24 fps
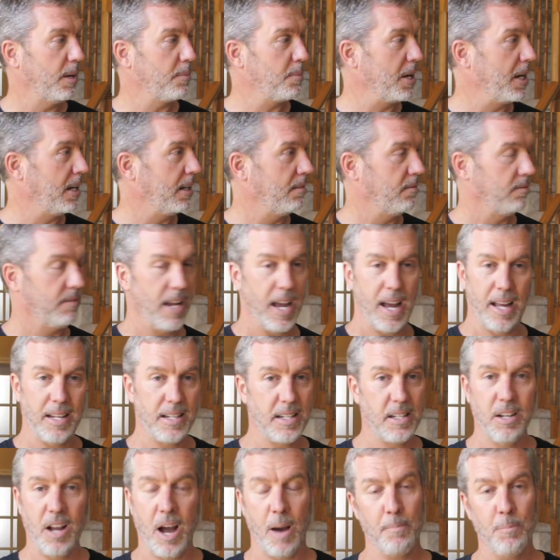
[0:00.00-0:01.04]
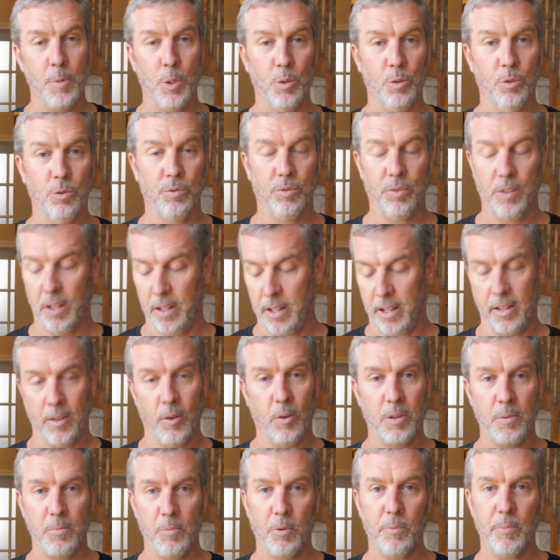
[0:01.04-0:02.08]
I mean, yeah, it did not move. The
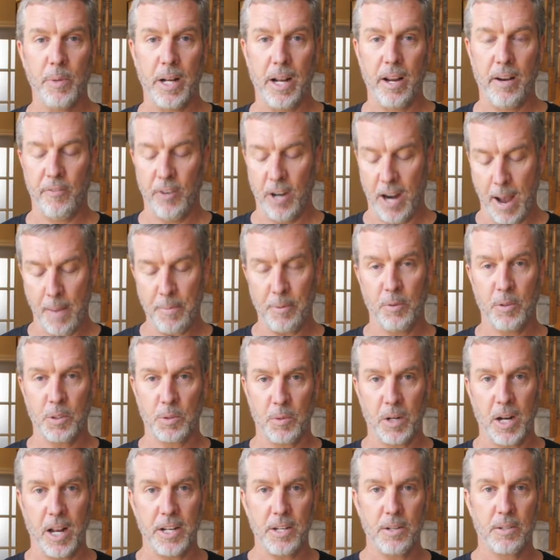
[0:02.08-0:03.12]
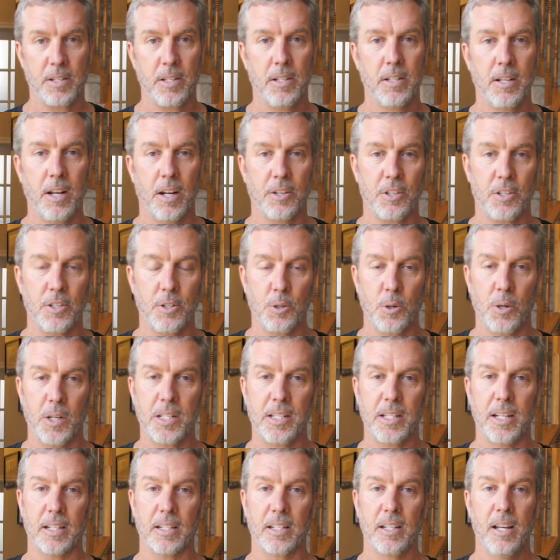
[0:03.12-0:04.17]
only movement that ever happened was when I touched the
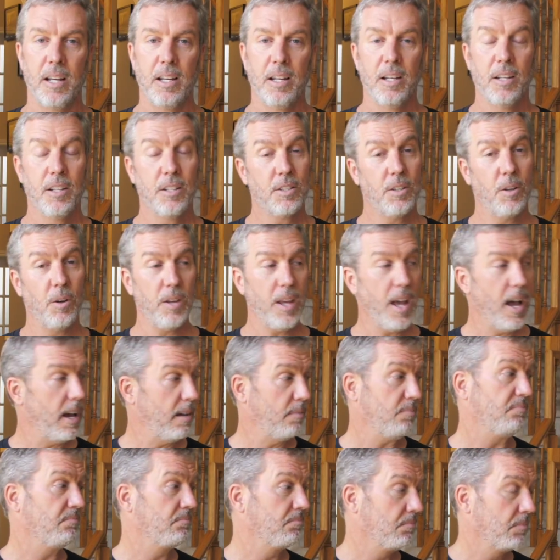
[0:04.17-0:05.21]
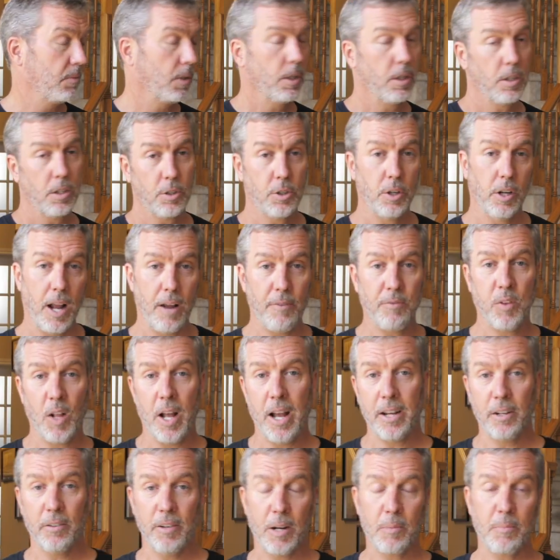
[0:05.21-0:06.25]
joysticks. So yeah, could I
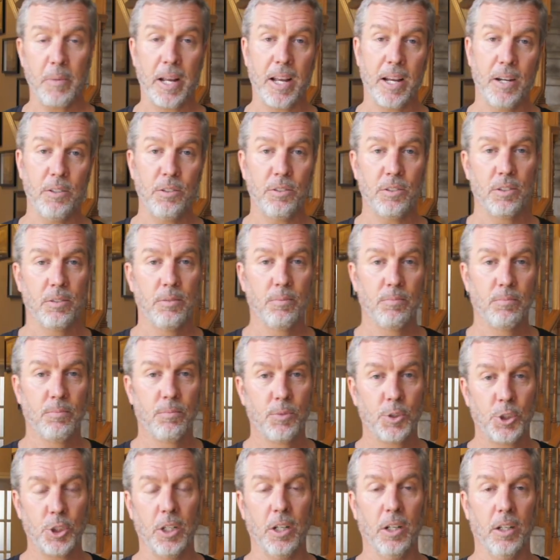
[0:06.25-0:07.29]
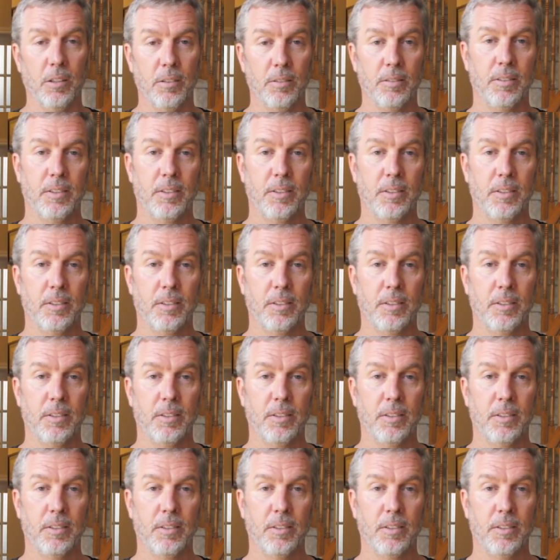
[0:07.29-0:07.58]
fly it around my house? Sure.